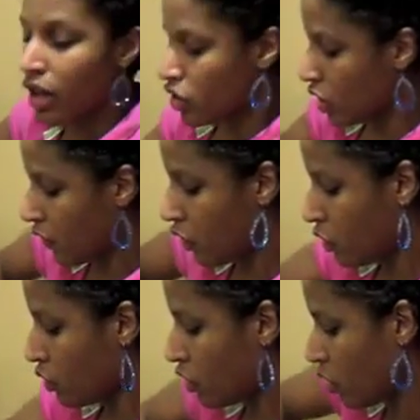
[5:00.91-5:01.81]
So if you
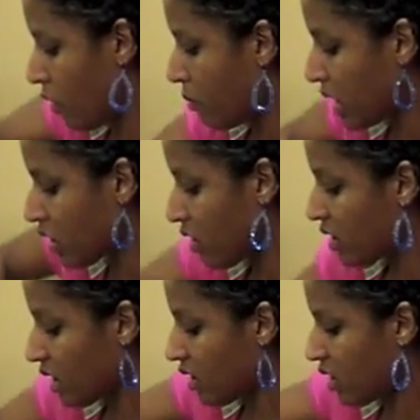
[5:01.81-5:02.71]
use your mixer, there's
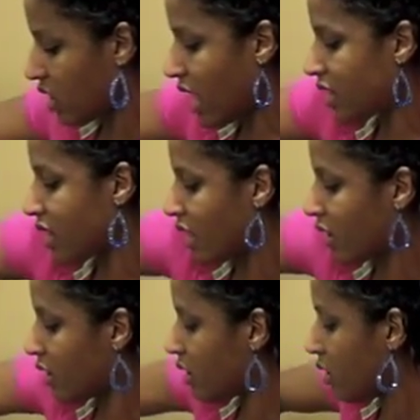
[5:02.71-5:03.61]
a good chance that it
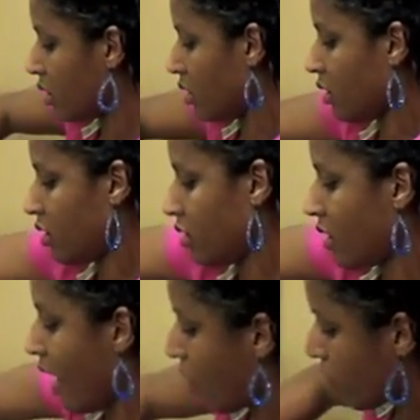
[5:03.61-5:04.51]
could
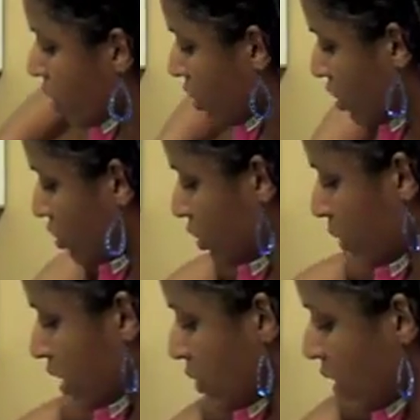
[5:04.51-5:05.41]
not work on you,
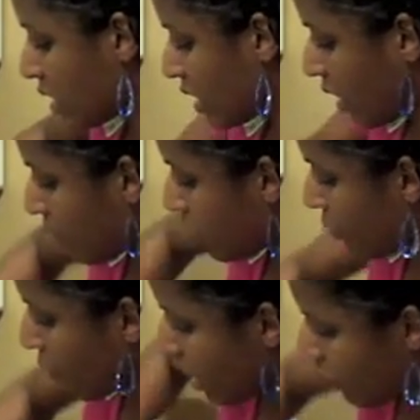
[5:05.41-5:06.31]
especially when it comes to the
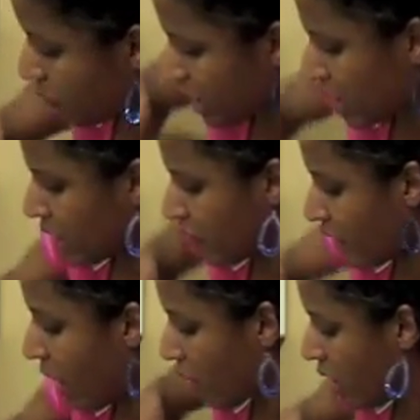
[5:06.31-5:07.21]
point of mixing in the
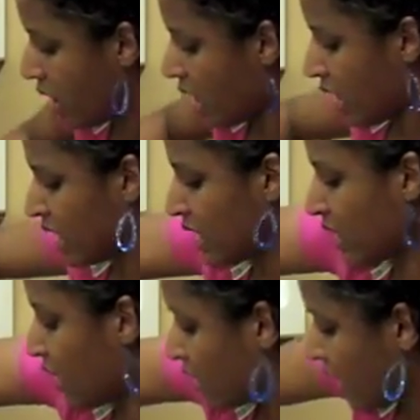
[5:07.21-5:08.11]
flour, because it
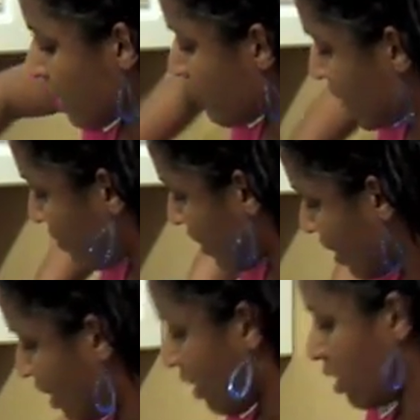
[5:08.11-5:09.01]
does get a bit thick
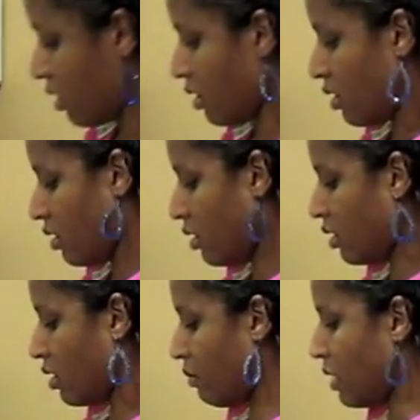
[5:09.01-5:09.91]
here.
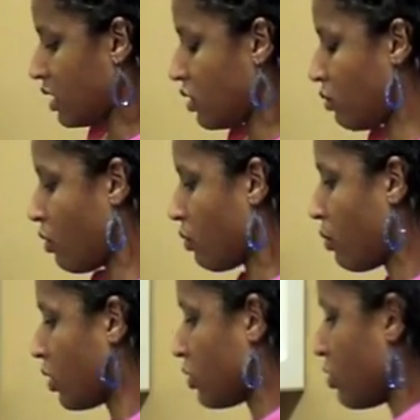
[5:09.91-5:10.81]
The mixer won't
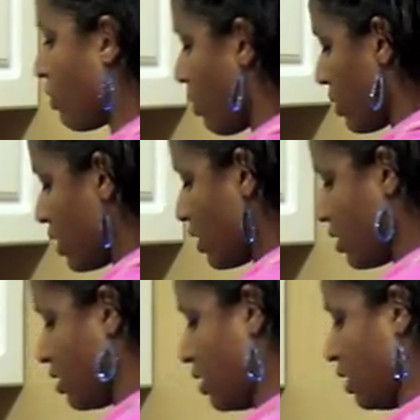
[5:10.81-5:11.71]
work too well with this.
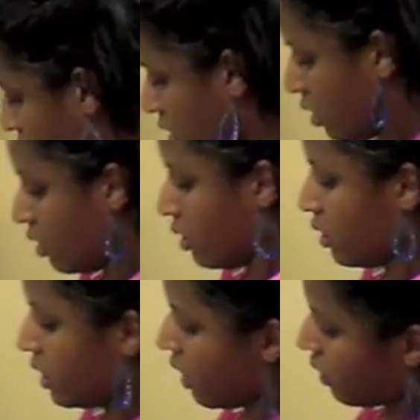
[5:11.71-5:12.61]

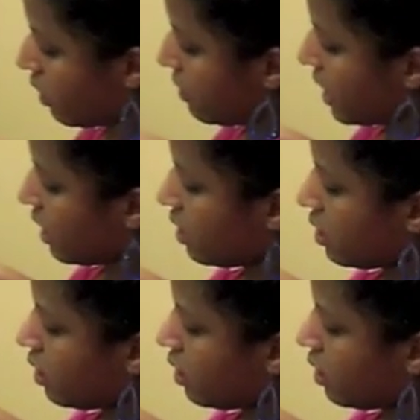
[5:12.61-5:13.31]
See how creamy that is?